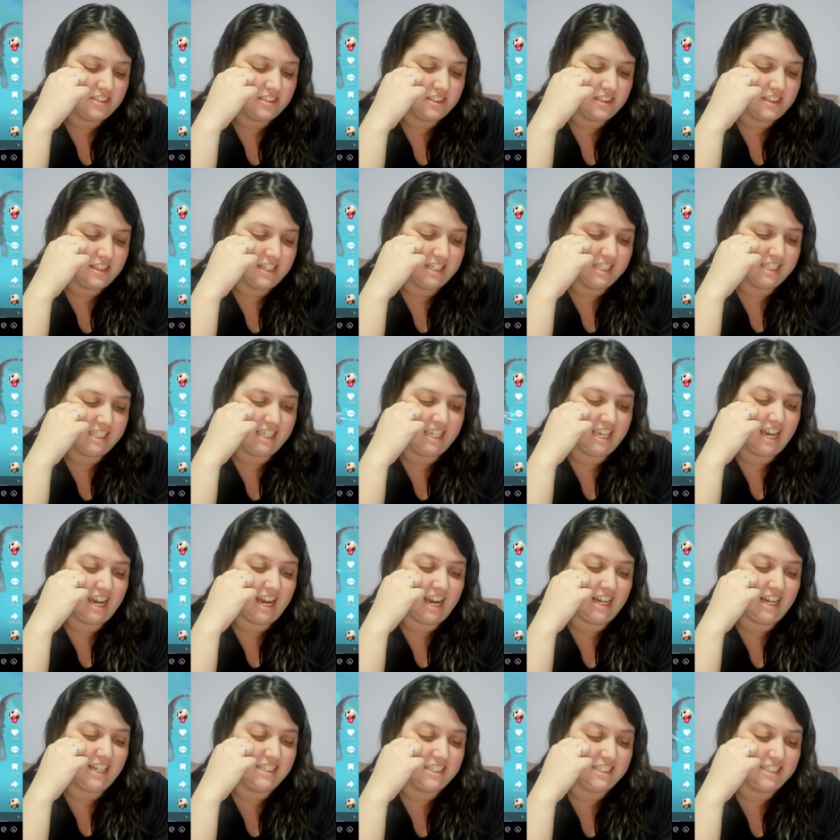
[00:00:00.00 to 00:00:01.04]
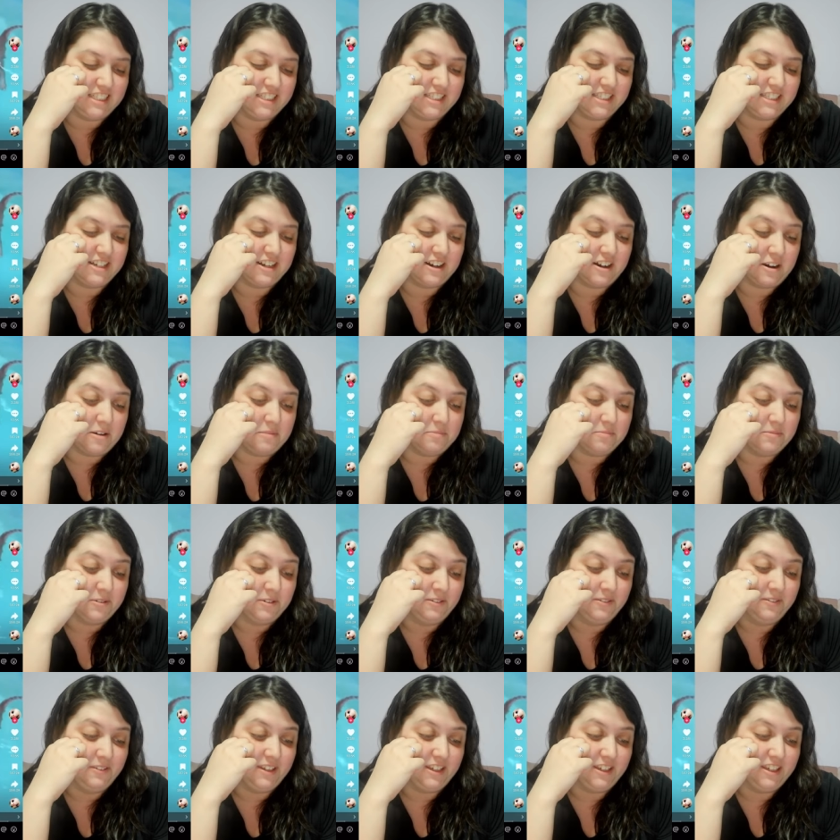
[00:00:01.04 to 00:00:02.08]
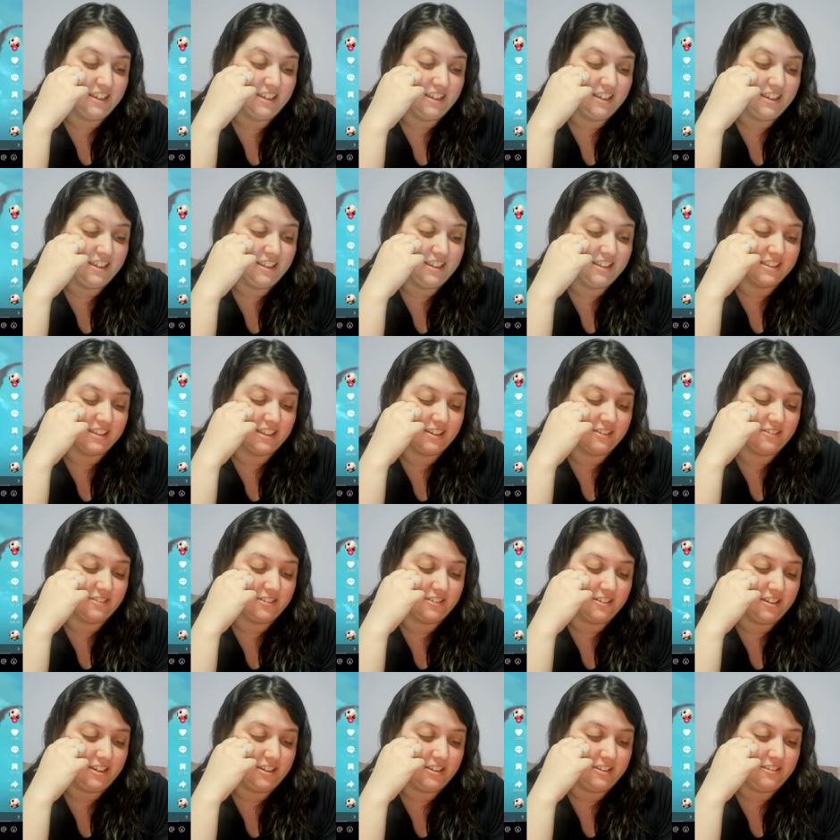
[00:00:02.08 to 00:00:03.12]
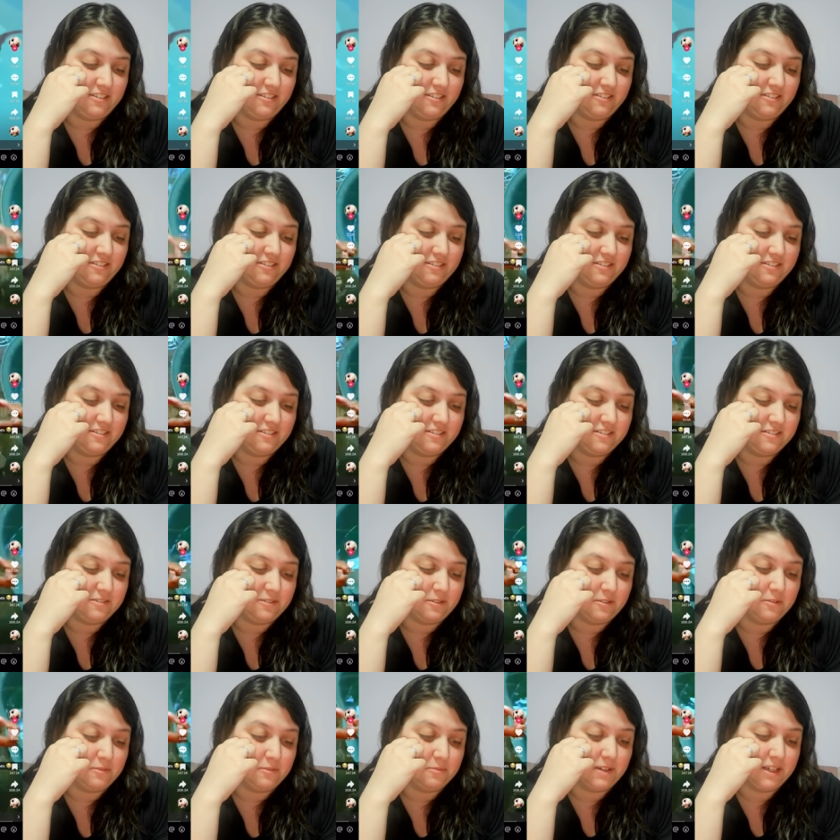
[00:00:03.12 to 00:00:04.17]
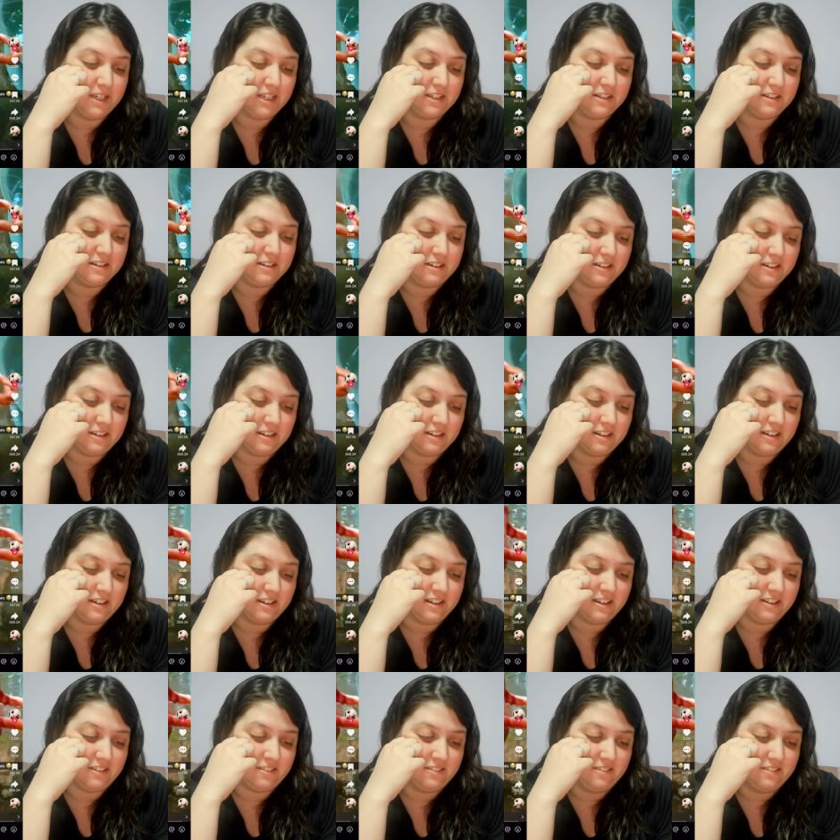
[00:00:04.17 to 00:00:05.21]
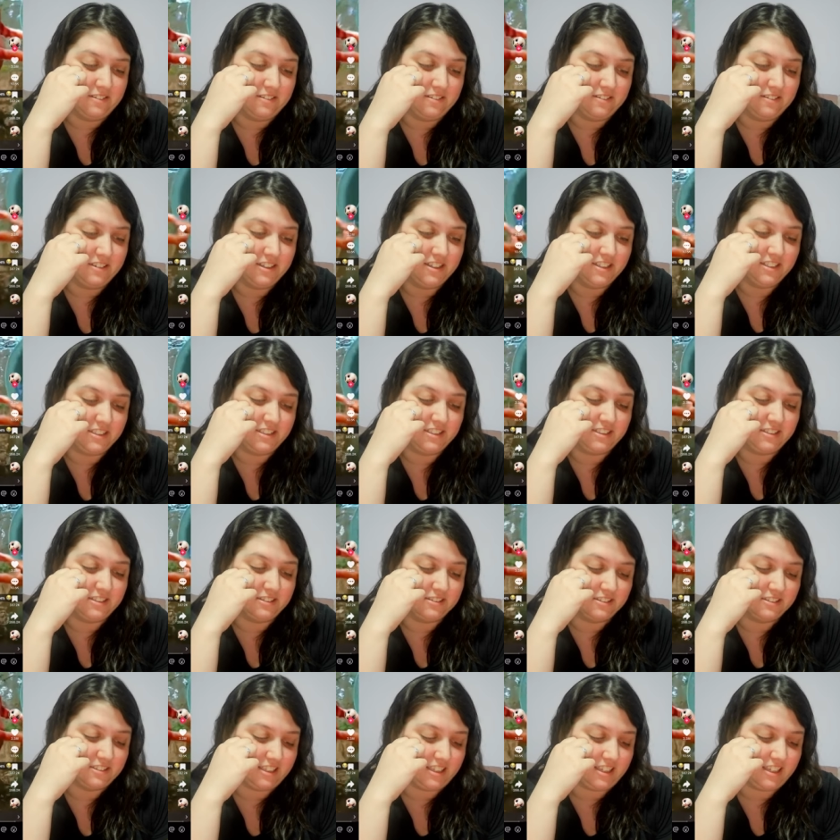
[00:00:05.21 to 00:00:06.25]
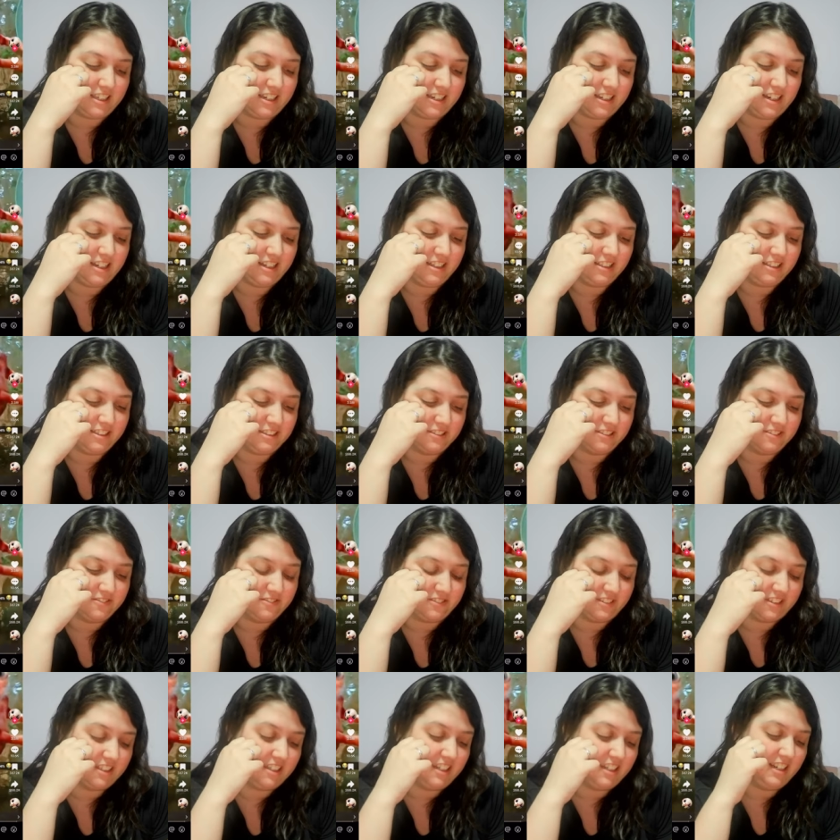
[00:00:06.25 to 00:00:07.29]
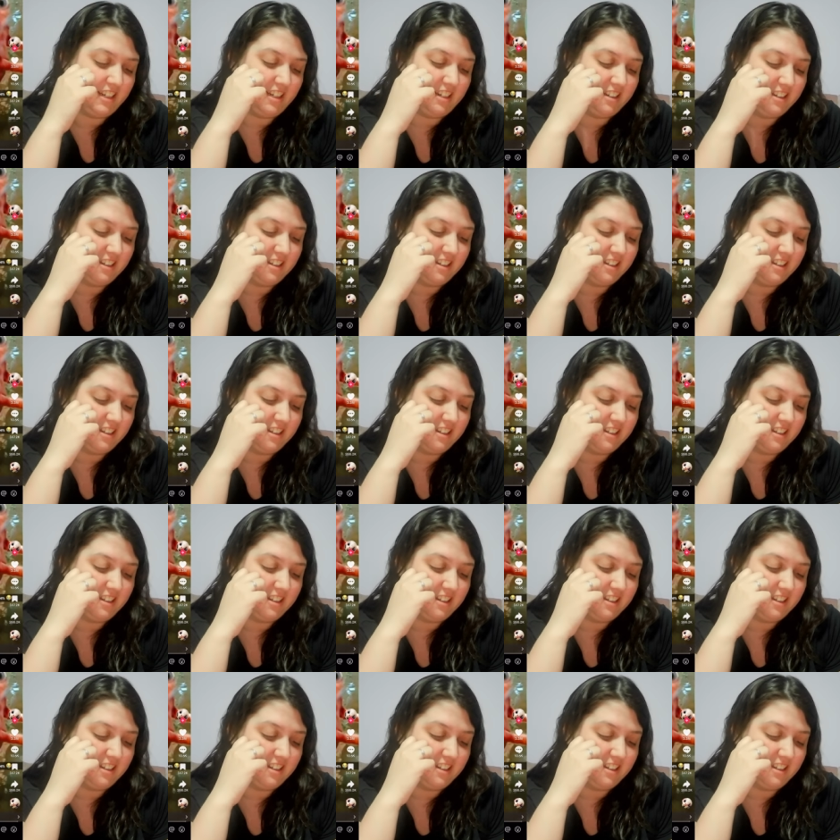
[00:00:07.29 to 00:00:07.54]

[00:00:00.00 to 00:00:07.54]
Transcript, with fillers: This cat just not moving. He's like, what do I do? Oh my god. Why is he so skinny? He's so funny.